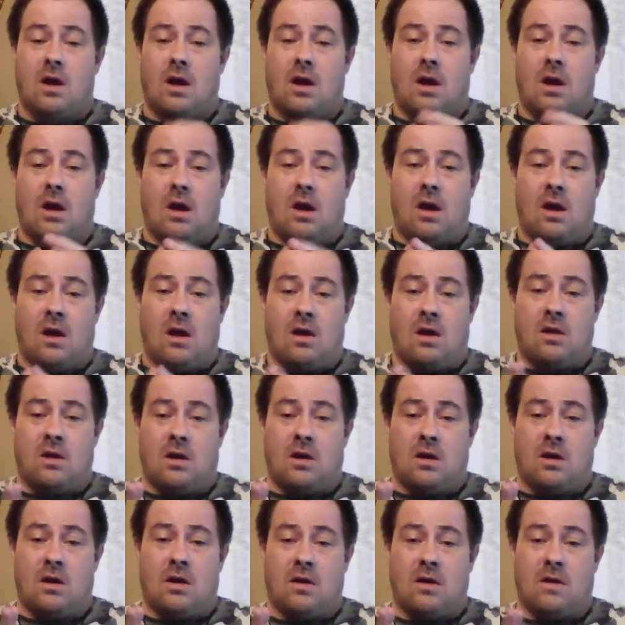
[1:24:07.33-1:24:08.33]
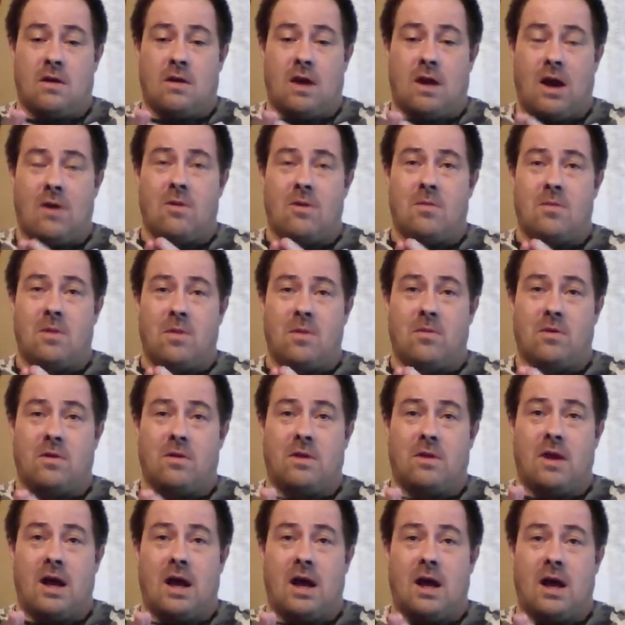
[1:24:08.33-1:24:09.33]
and I
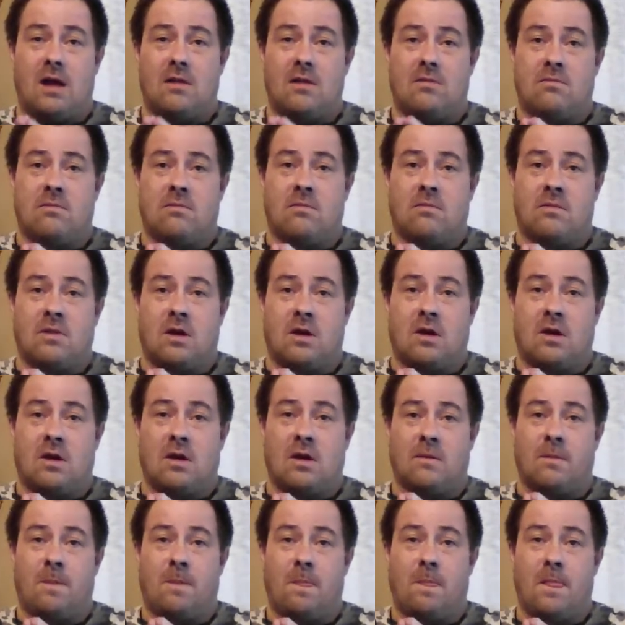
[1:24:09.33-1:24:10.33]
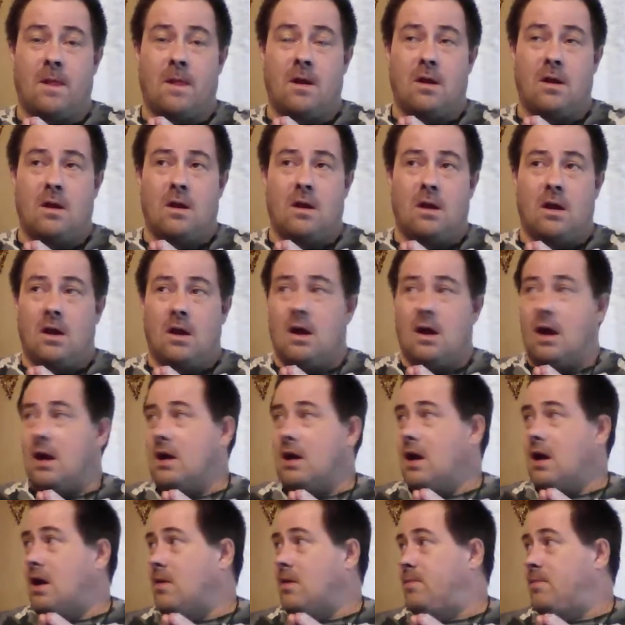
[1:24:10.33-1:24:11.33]
remembered that, and I
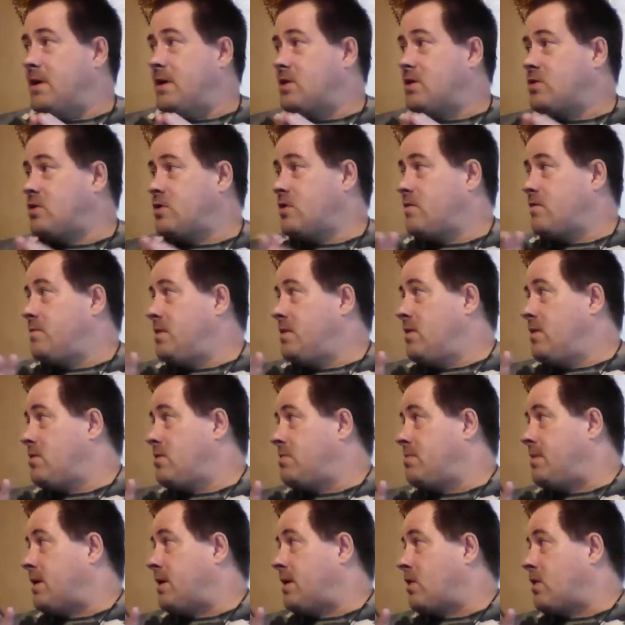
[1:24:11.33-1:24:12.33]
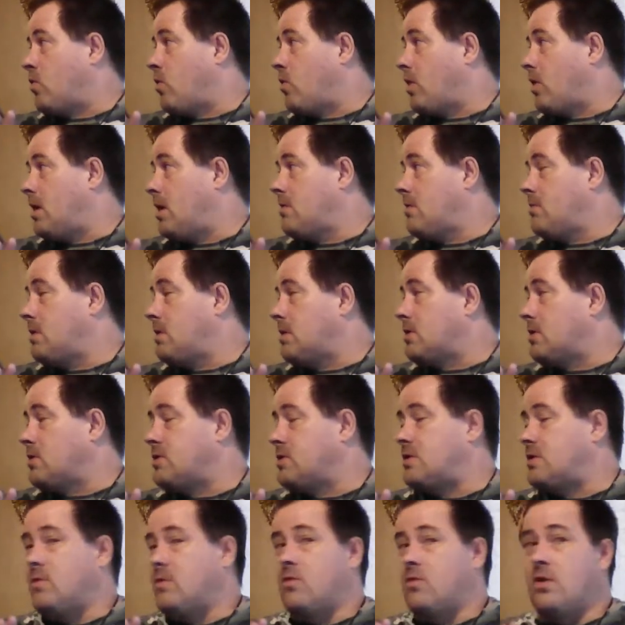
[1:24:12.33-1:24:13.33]
got a picture of me with my grandmother
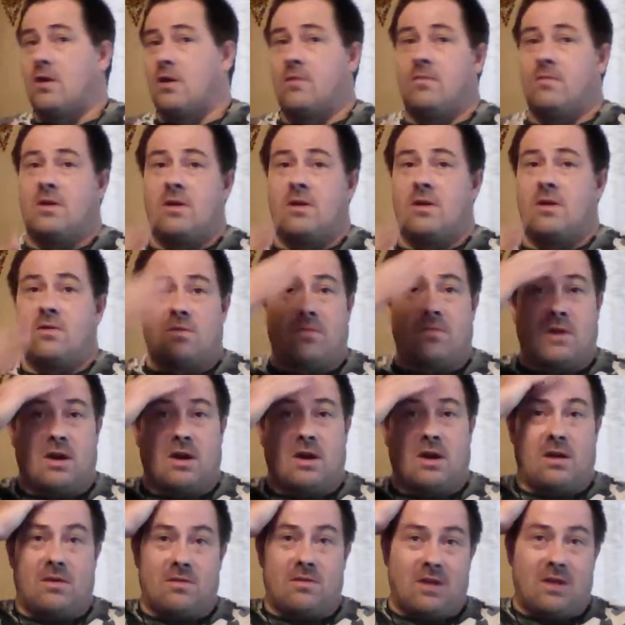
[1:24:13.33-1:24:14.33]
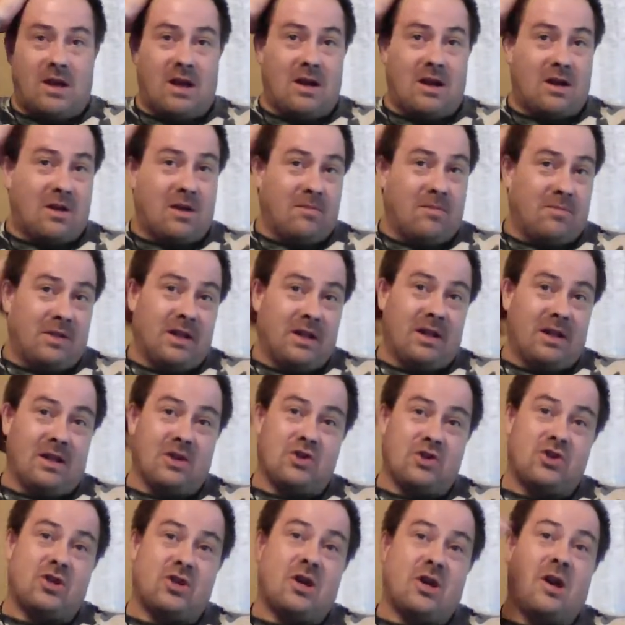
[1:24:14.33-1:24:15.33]
somewhere, and me with my head
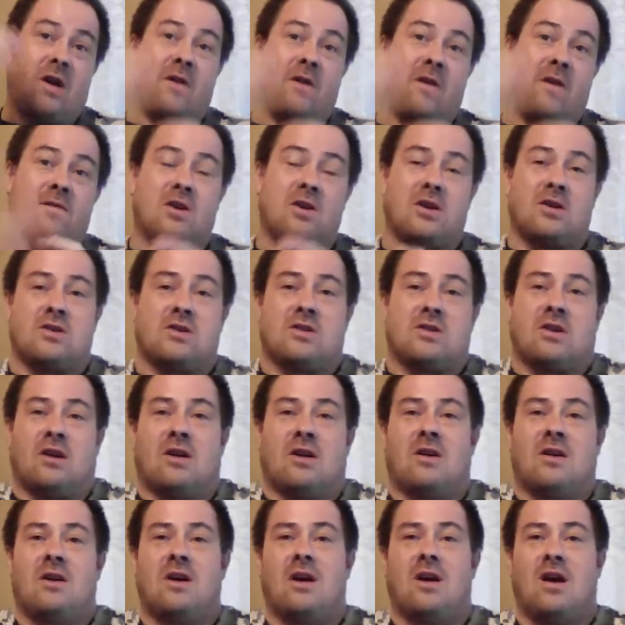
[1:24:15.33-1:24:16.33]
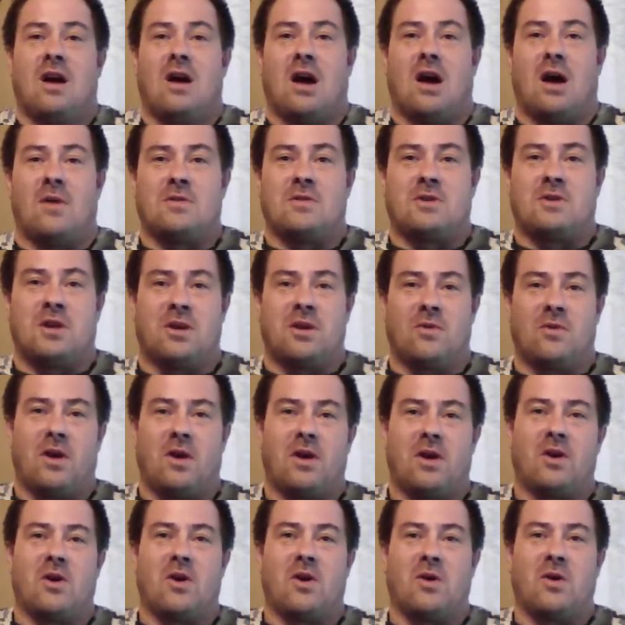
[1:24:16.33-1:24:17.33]
completely shaved because I was getting
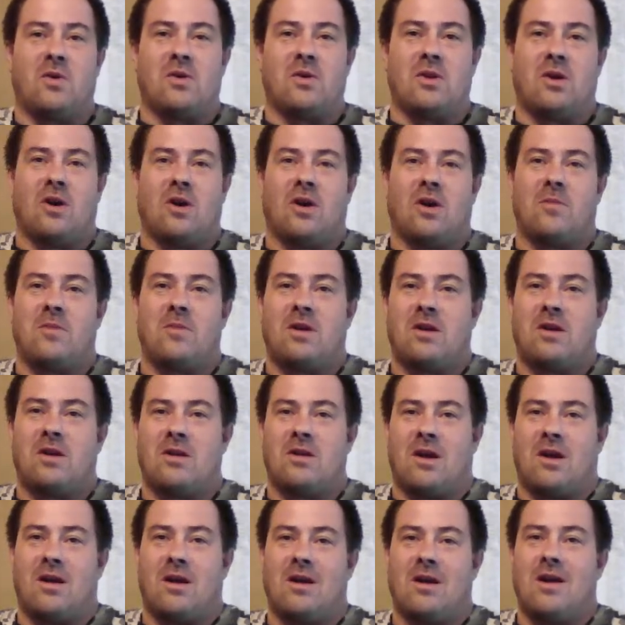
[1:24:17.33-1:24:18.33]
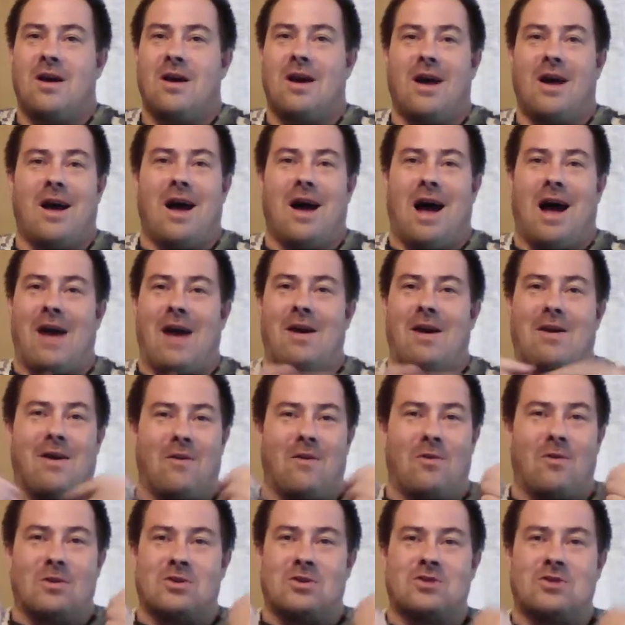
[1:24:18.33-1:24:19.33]
ready to go in the army, and I
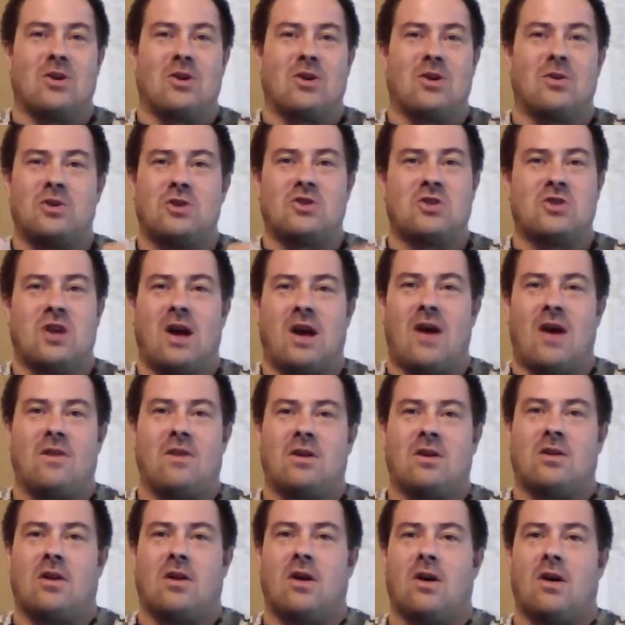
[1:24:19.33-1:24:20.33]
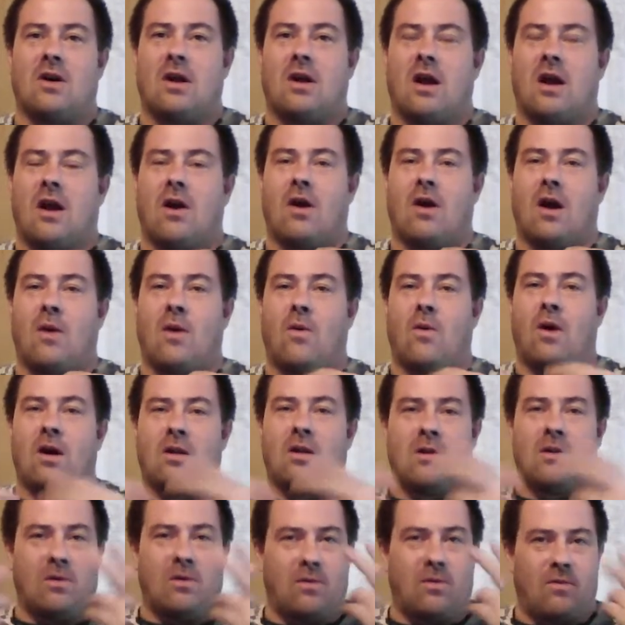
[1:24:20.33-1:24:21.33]
was so used to having long hair. I
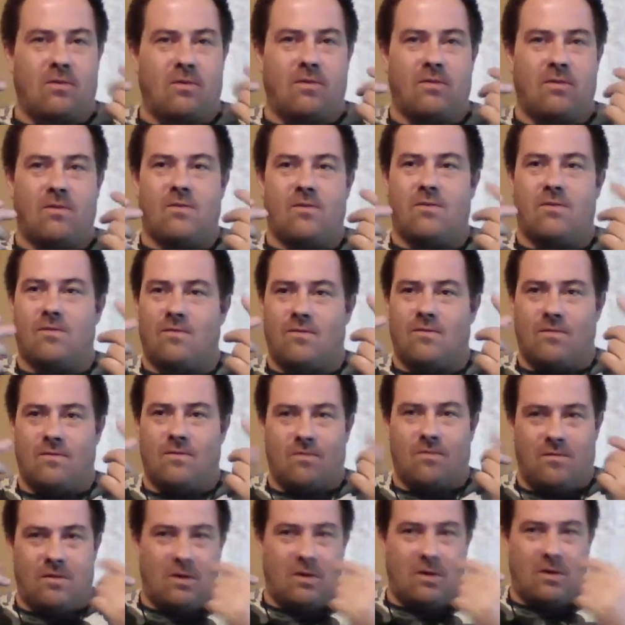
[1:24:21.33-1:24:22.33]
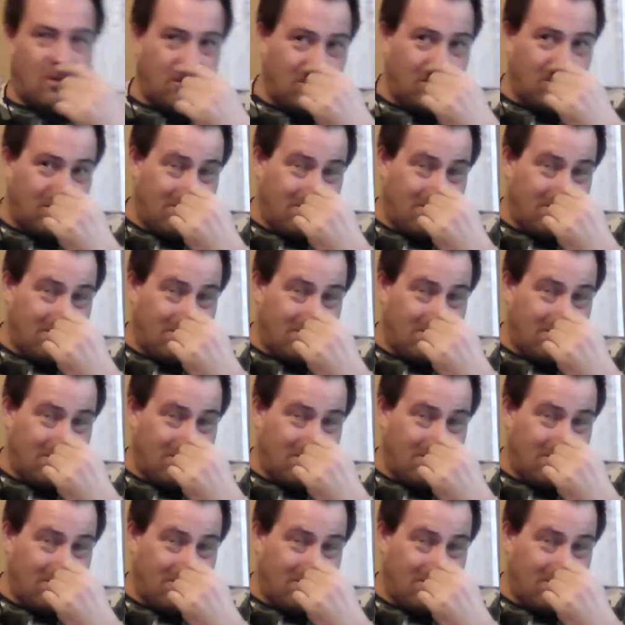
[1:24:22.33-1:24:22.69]
wanted to, you know,